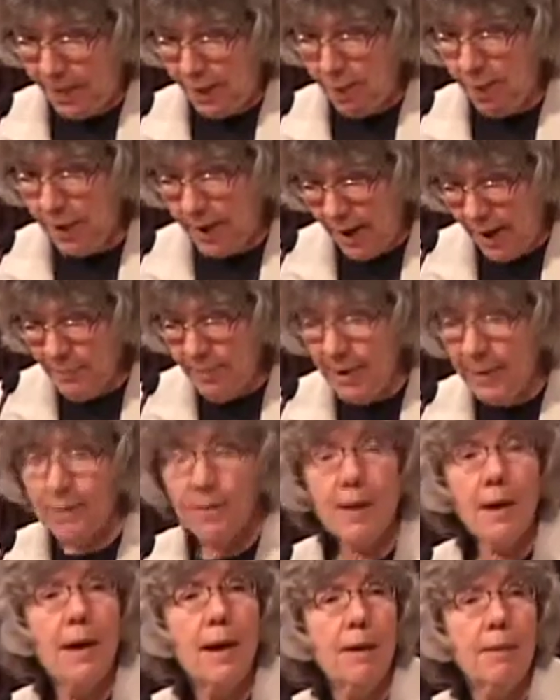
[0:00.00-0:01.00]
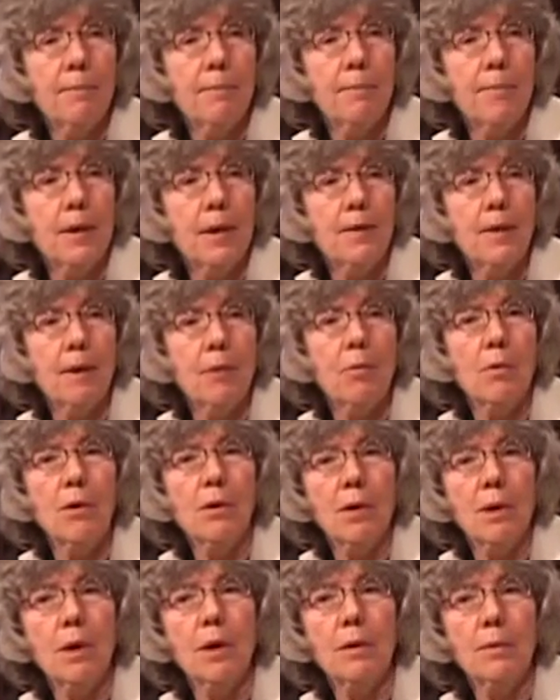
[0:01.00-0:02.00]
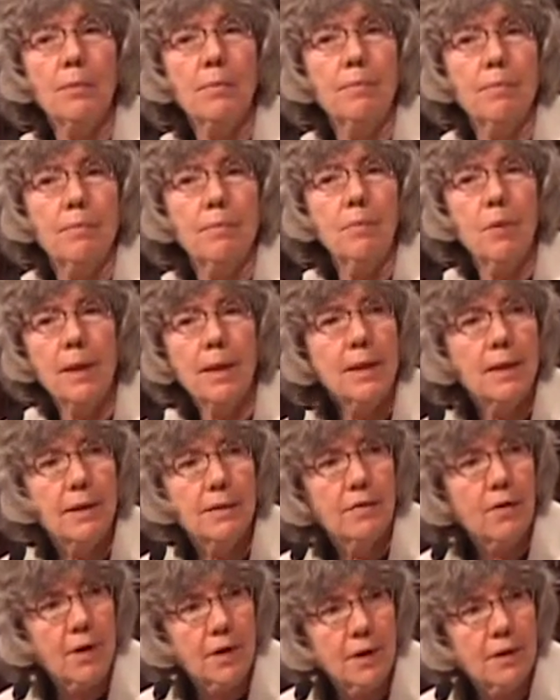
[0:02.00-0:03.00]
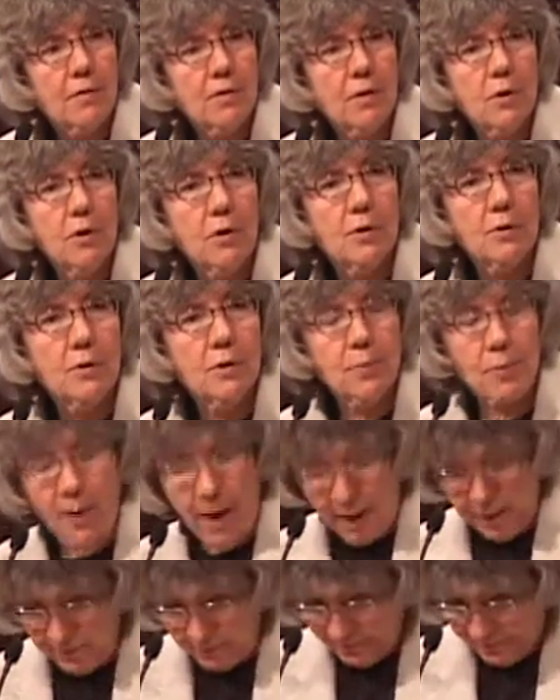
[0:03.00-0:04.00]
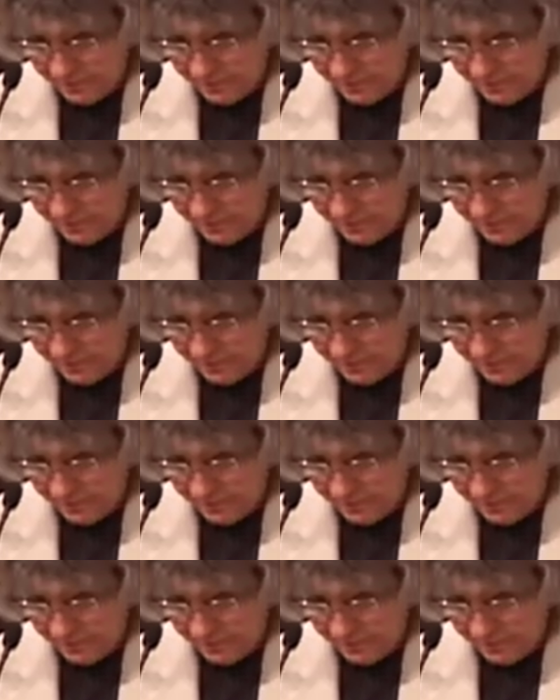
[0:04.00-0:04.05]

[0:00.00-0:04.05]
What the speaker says: when I met them, they were really in a very difficult spot.